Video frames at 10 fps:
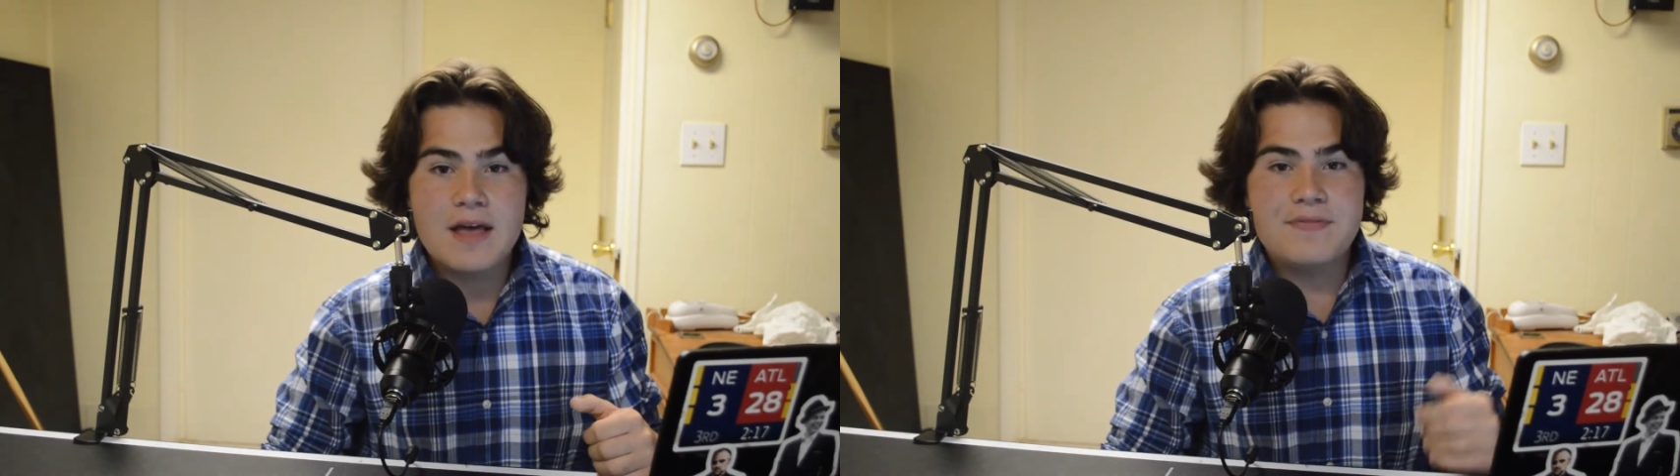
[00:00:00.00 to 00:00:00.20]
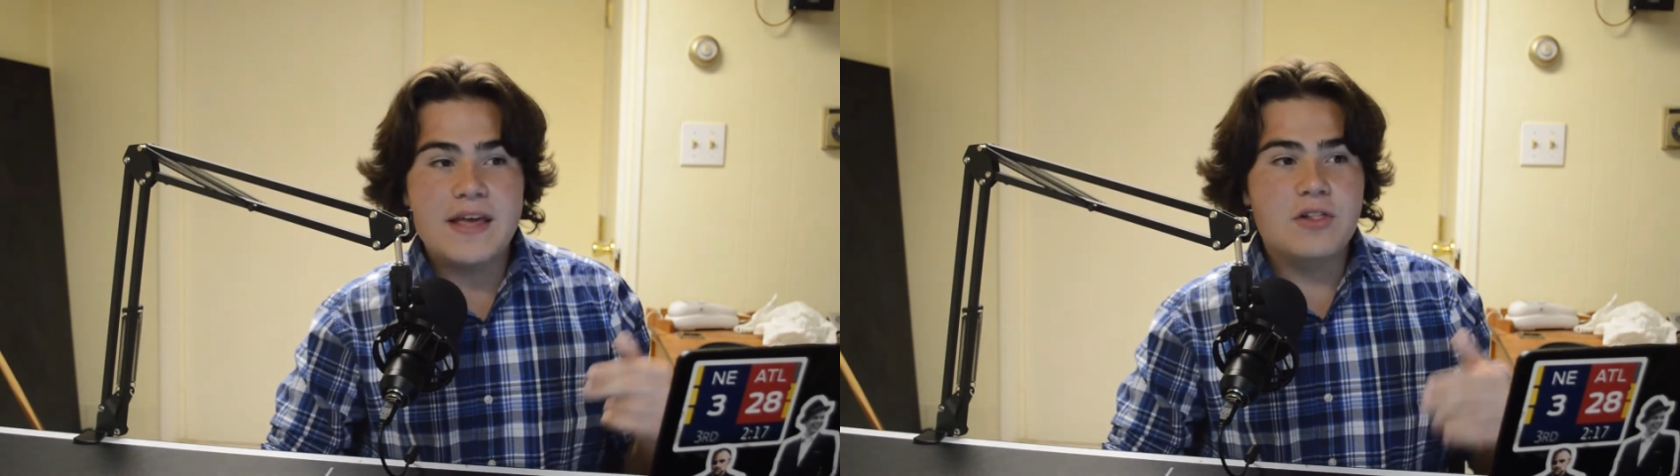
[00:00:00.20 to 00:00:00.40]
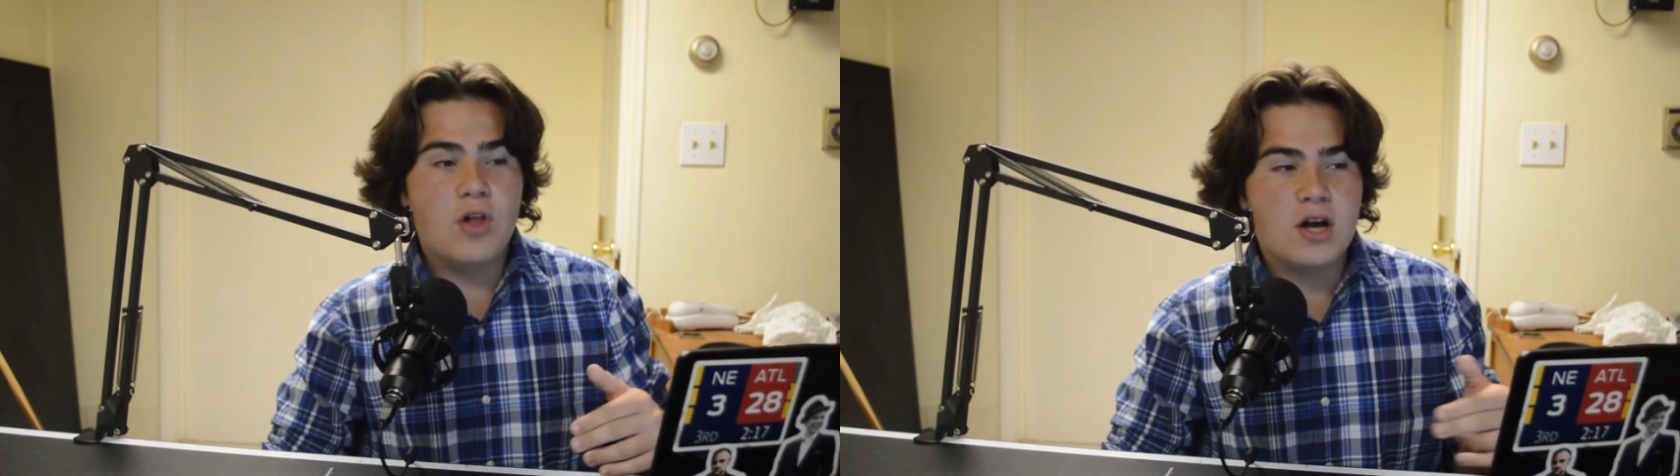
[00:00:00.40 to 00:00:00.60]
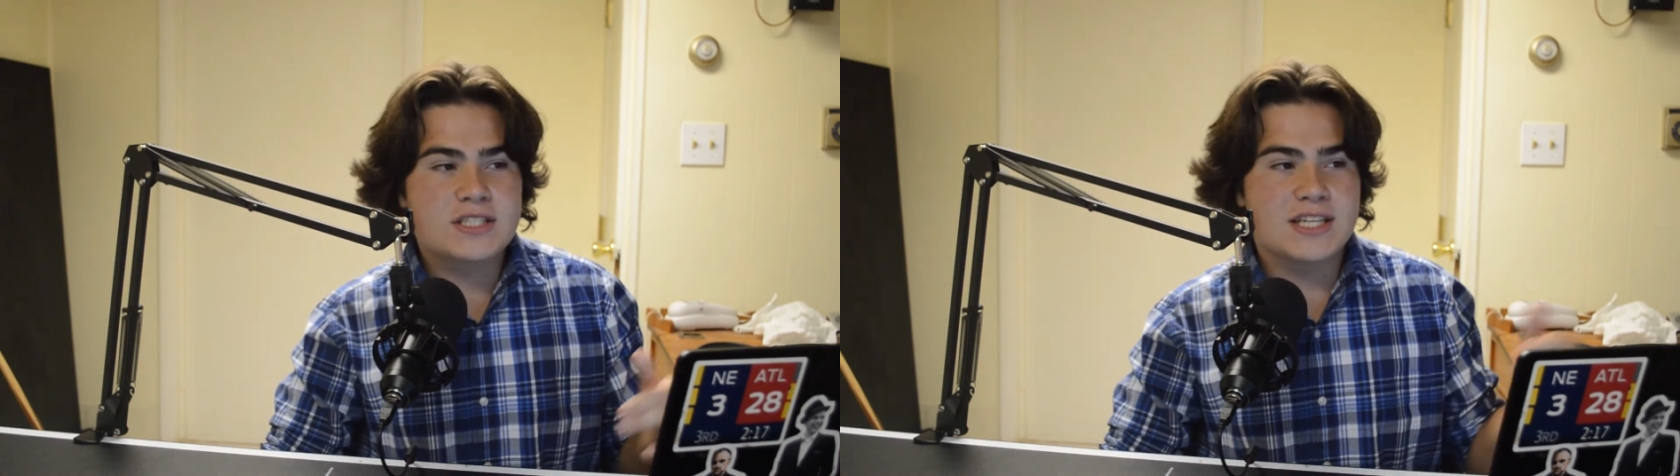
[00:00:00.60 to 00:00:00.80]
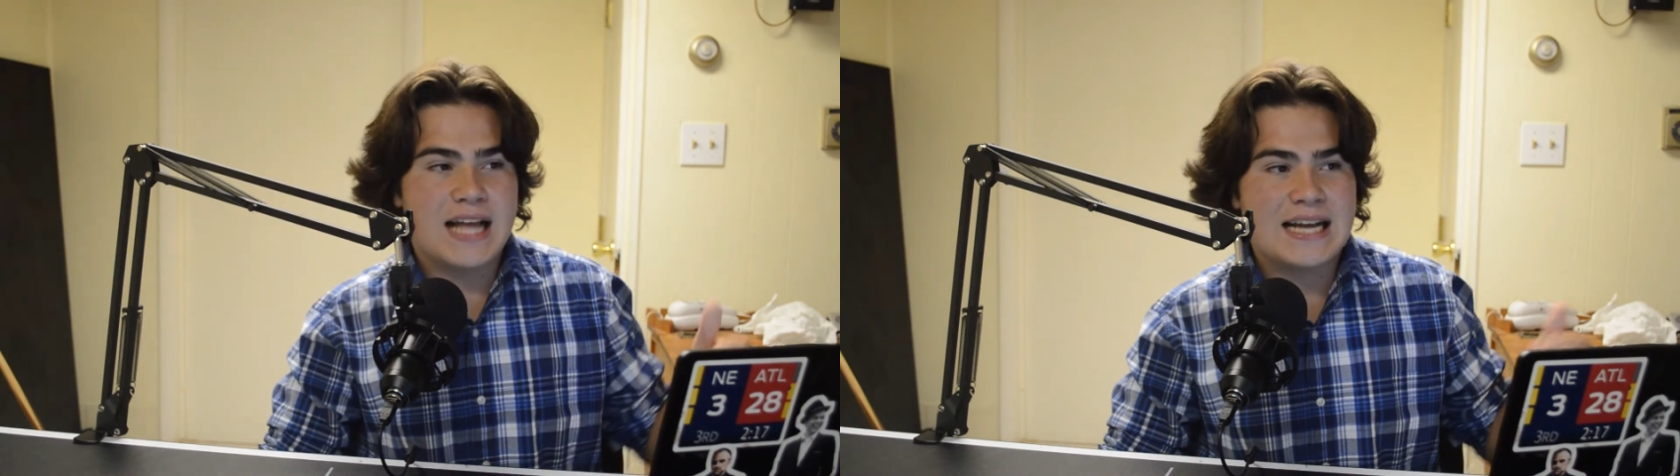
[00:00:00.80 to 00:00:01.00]
They
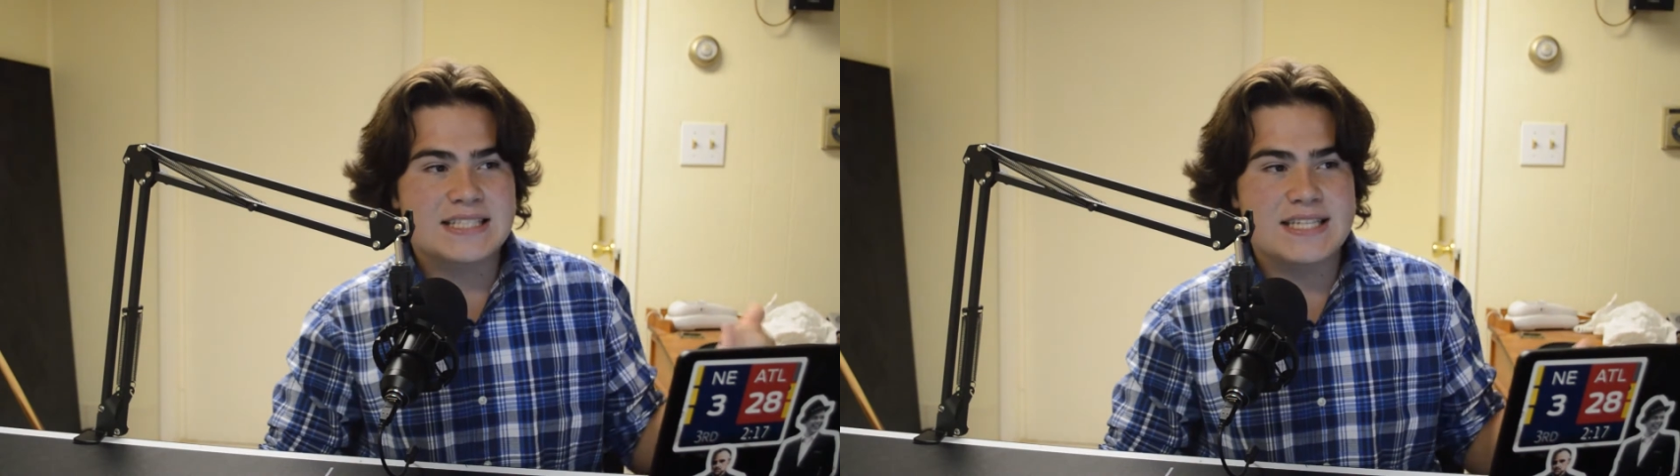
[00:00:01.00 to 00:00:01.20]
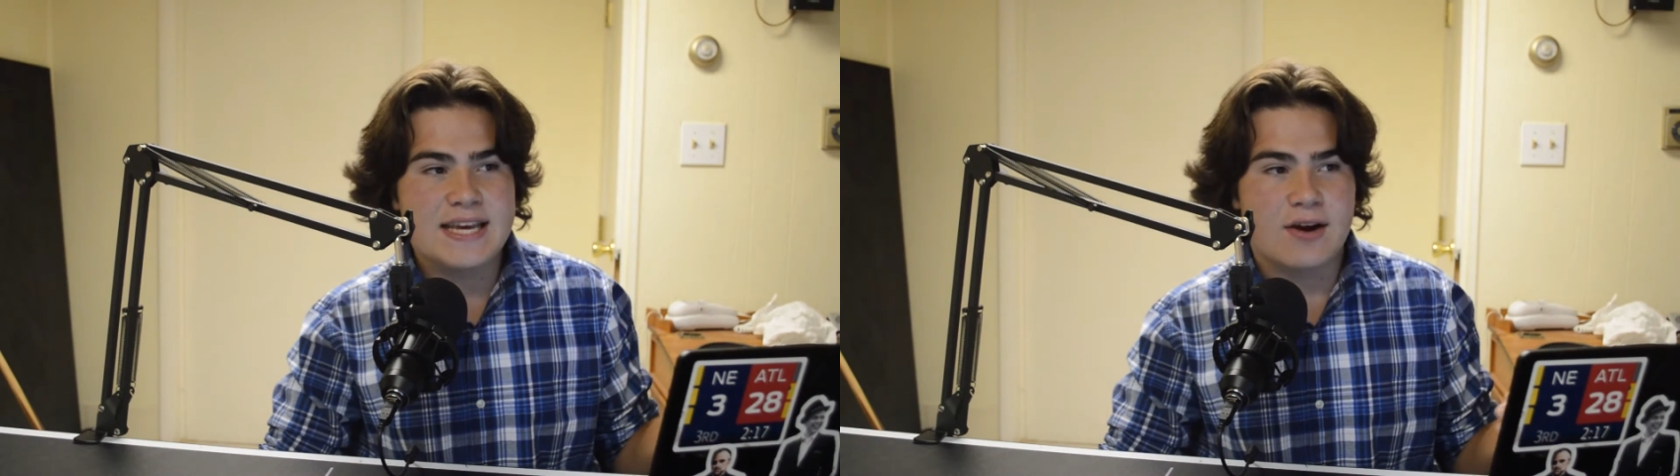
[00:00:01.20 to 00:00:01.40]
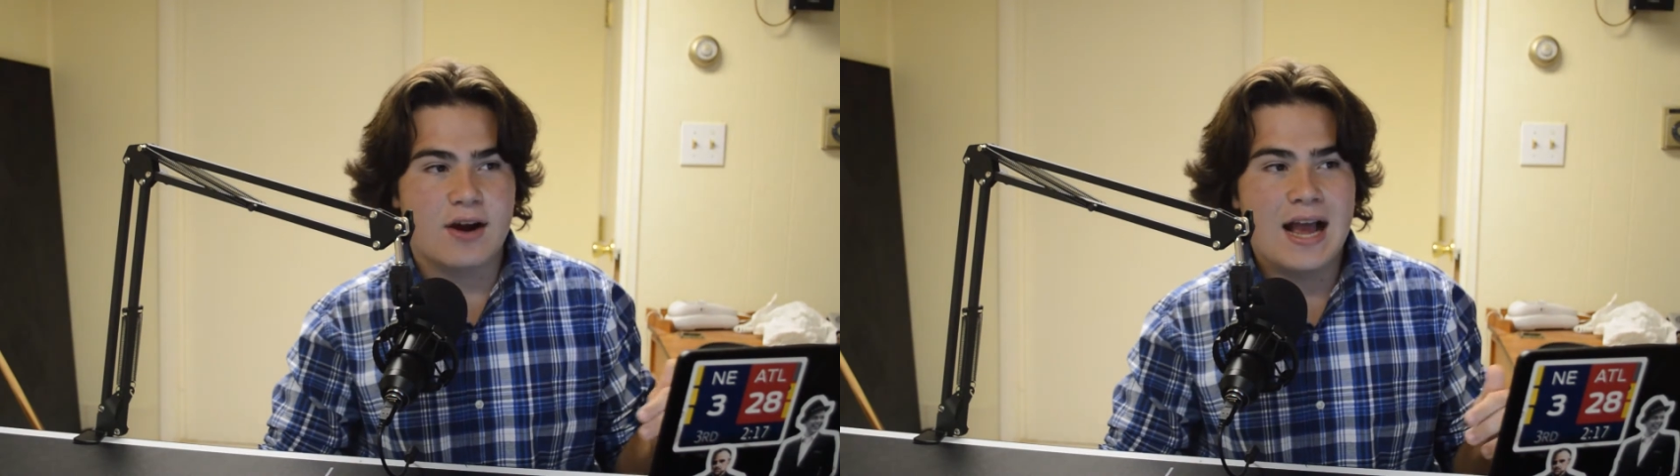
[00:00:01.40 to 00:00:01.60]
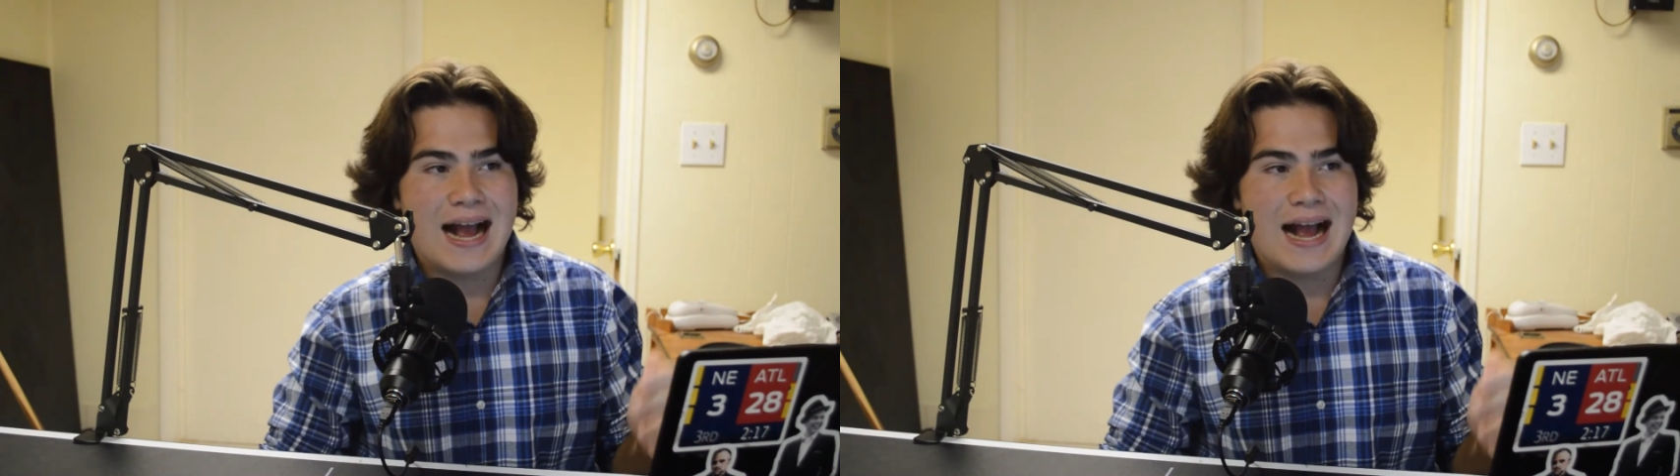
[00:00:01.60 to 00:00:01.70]
lost last year